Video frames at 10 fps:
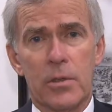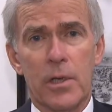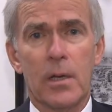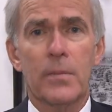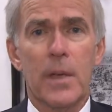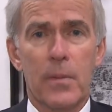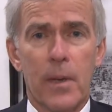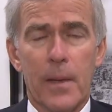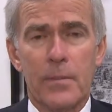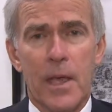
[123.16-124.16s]
or young
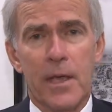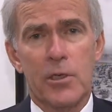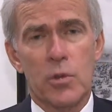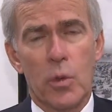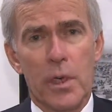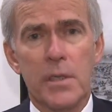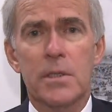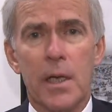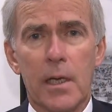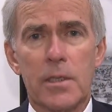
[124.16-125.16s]
people up to age
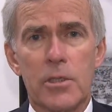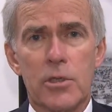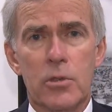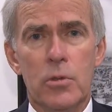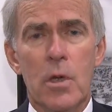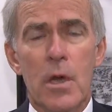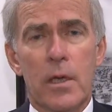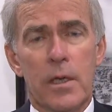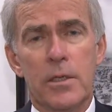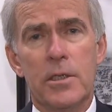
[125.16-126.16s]
26 to
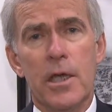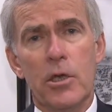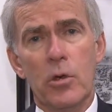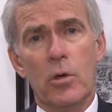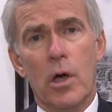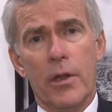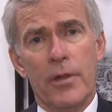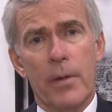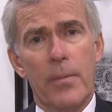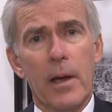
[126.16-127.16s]
continue on
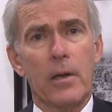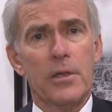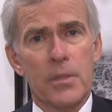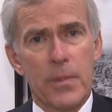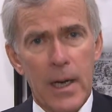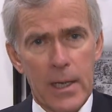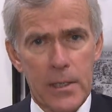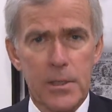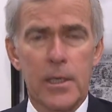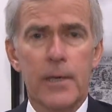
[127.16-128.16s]
their parents'
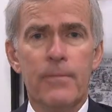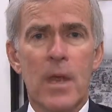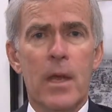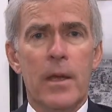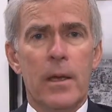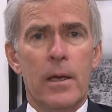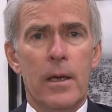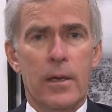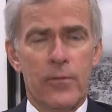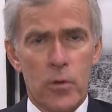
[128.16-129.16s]
policy.
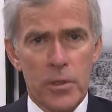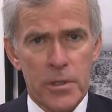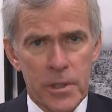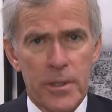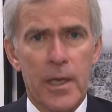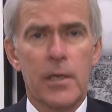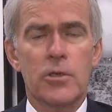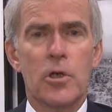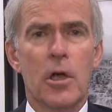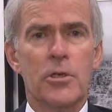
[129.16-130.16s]
Of course, they can
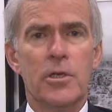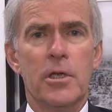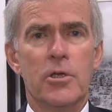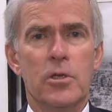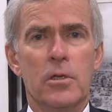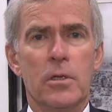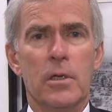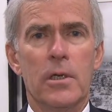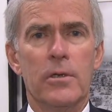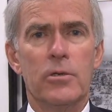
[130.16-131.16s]
charge
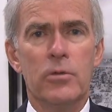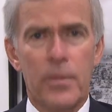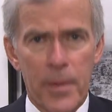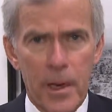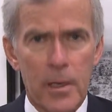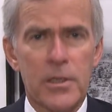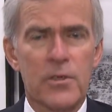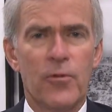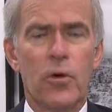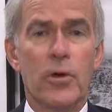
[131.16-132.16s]
additional to the parents
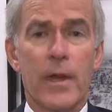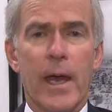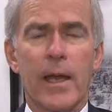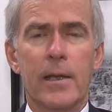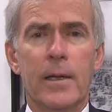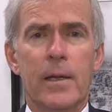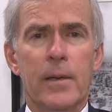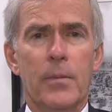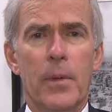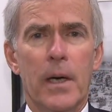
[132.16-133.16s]
for that,
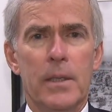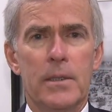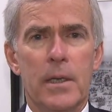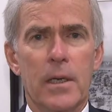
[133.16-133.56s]
but